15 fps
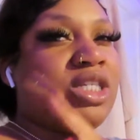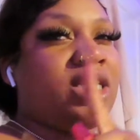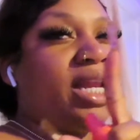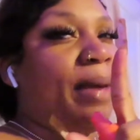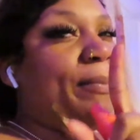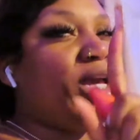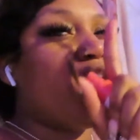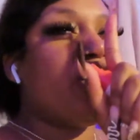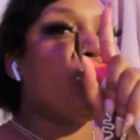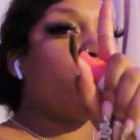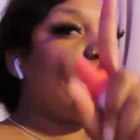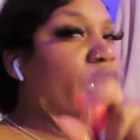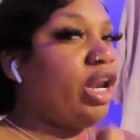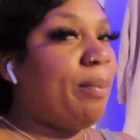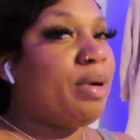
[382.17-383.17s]
tonight because
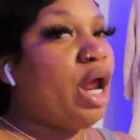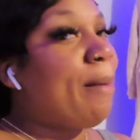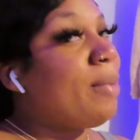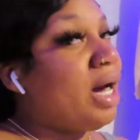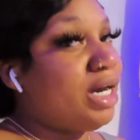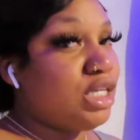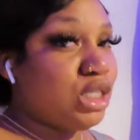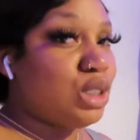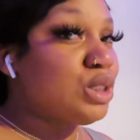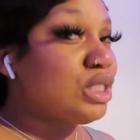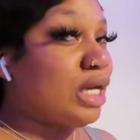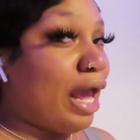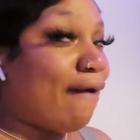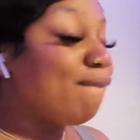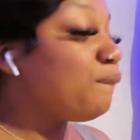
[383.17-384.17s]
we're gonna put our bonnets on
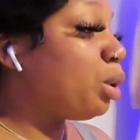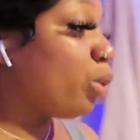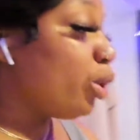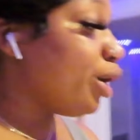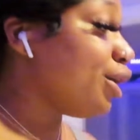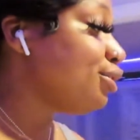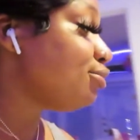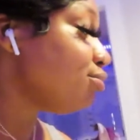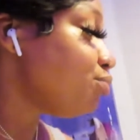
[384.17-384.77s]
tonight for